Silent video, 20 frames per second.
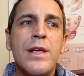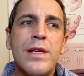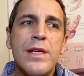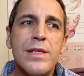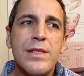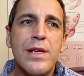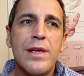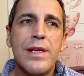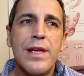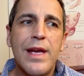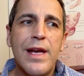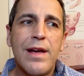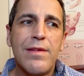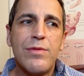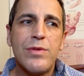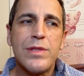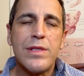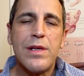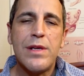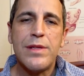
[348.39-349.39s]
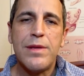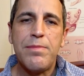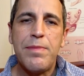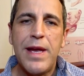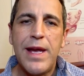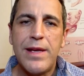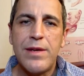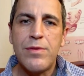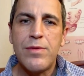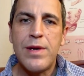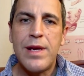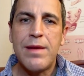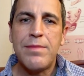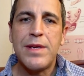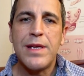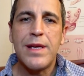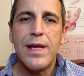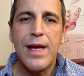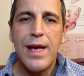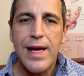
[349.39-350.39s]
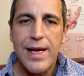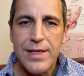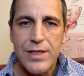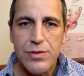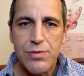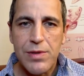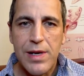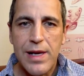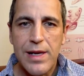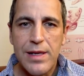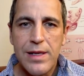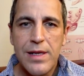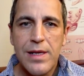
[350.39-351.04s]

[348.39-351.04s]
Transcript: is going to have what's called a panoramic X-ray.